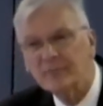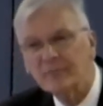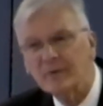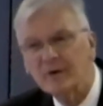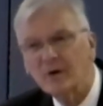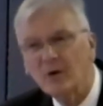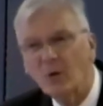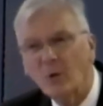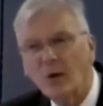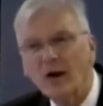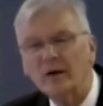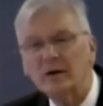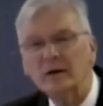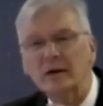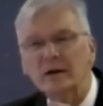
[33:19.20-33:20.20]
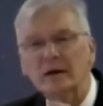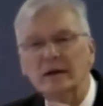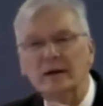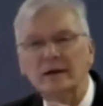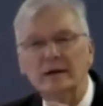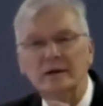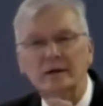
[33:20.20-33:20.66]
What
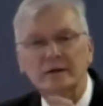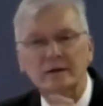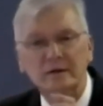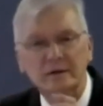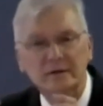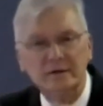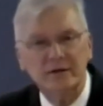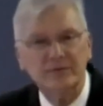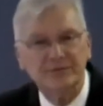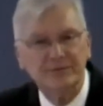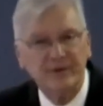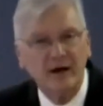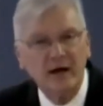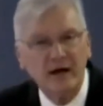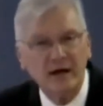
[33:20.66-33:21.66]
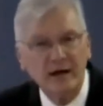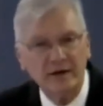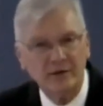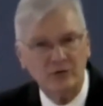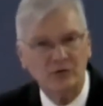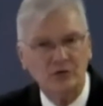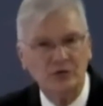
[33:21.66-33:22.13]

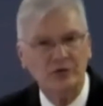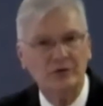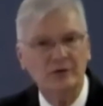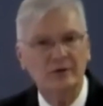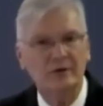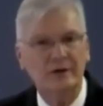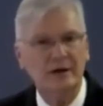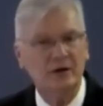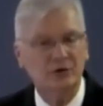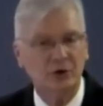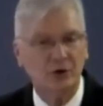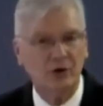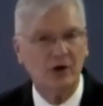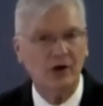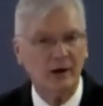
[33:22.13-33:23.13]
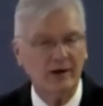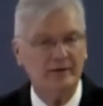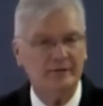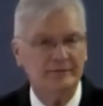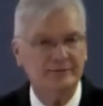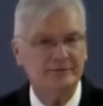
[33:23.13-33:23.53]
defines eternal life?